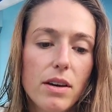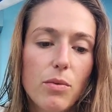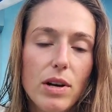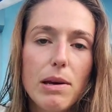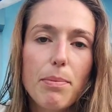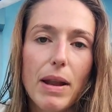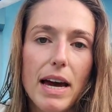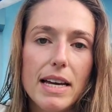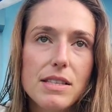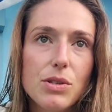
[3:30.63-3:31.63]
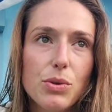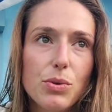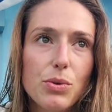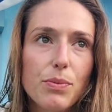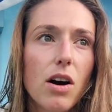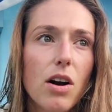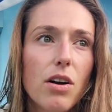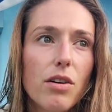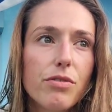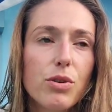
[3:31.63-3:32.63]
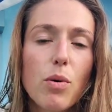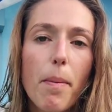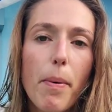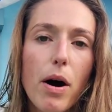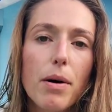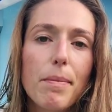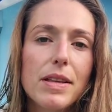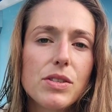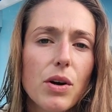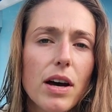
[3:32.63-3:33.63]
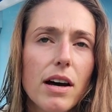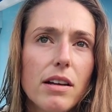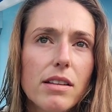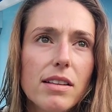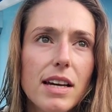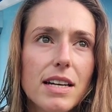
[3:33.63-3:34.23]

really apply it to our view upon mental health